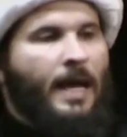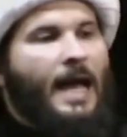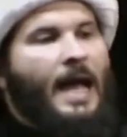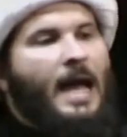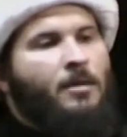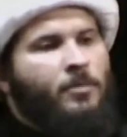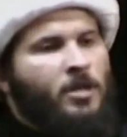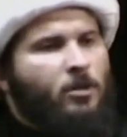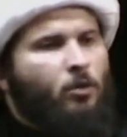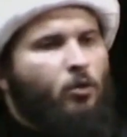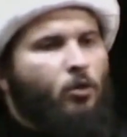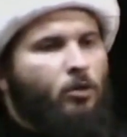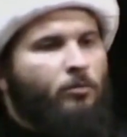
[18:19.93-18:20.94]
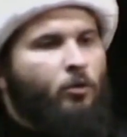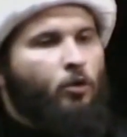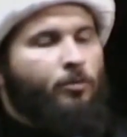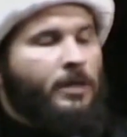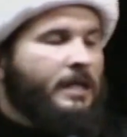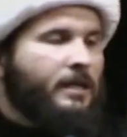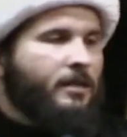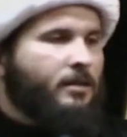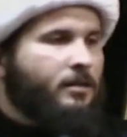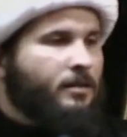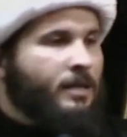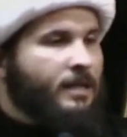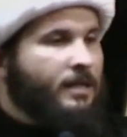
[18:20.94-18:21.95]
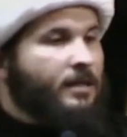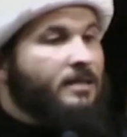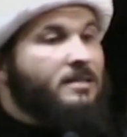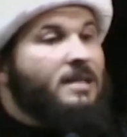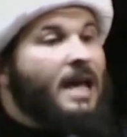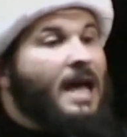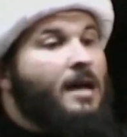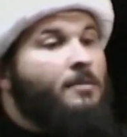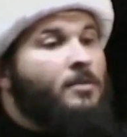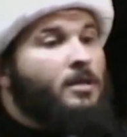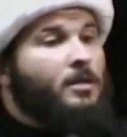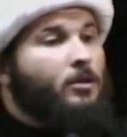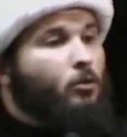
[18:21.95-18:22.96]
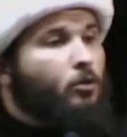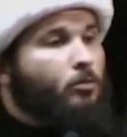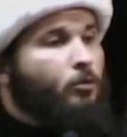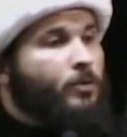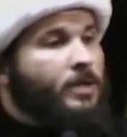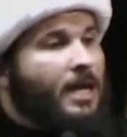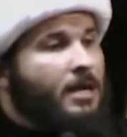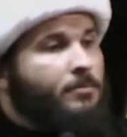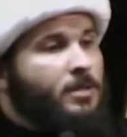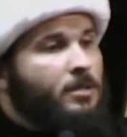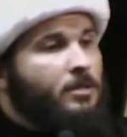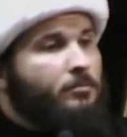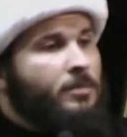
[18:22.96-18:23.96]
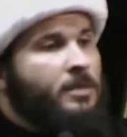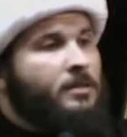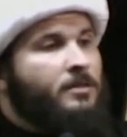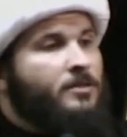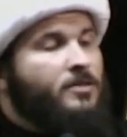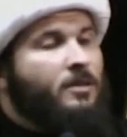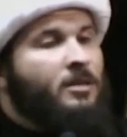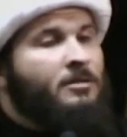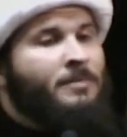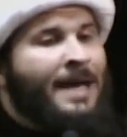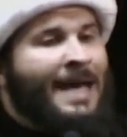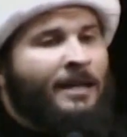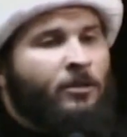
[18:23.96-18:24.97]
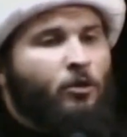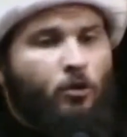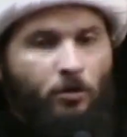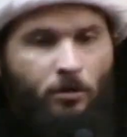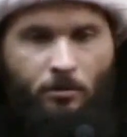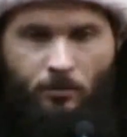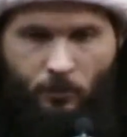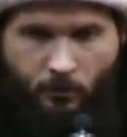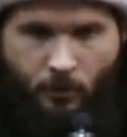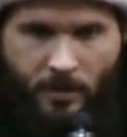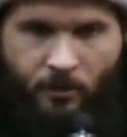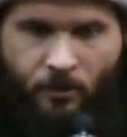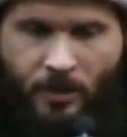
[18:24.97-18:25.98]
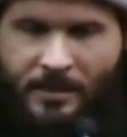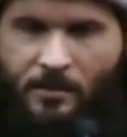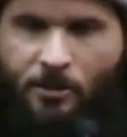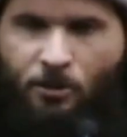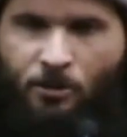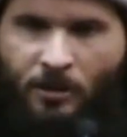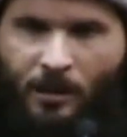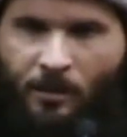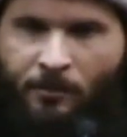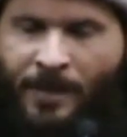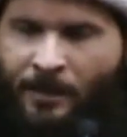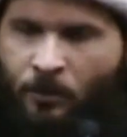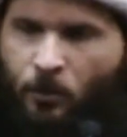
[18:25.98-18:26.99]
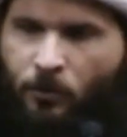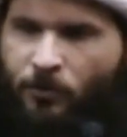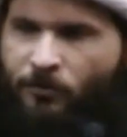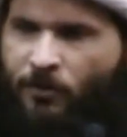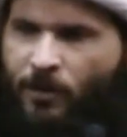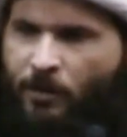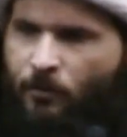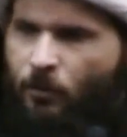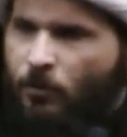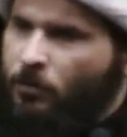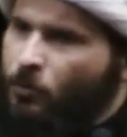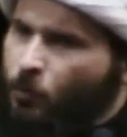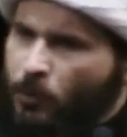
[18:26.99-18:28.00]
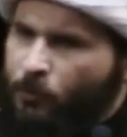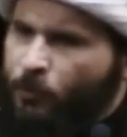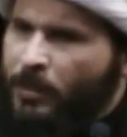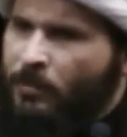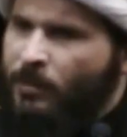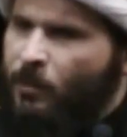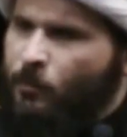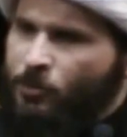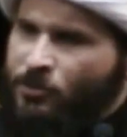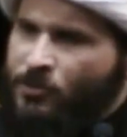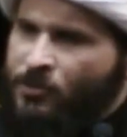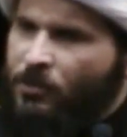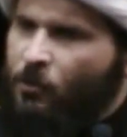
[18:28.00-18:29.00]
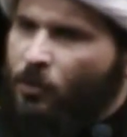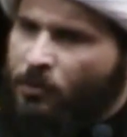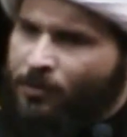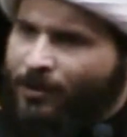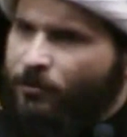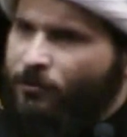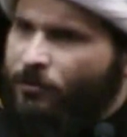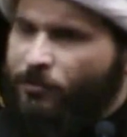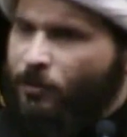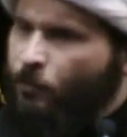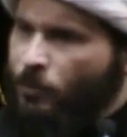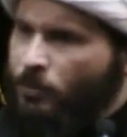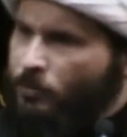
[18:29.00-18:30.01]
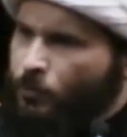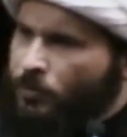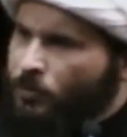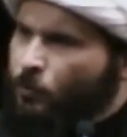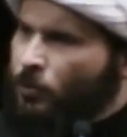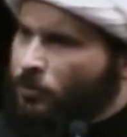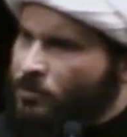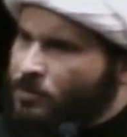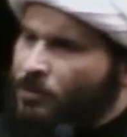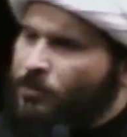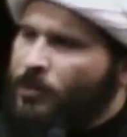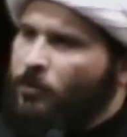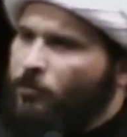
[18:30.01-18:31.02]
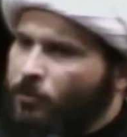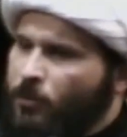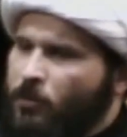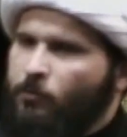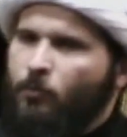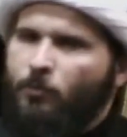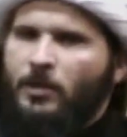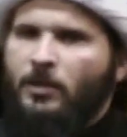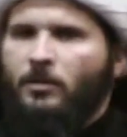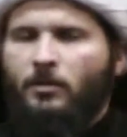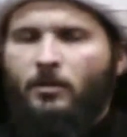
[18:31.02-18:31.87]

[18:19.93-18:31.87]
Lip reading: Amir al-Mu'mineen is Amir al-Mu'mineen. Amir means commander. You've read the translation, commander of the faithful. We read that, we just think, oh, commander of the faithful. What in the world does commander of the faithful mean?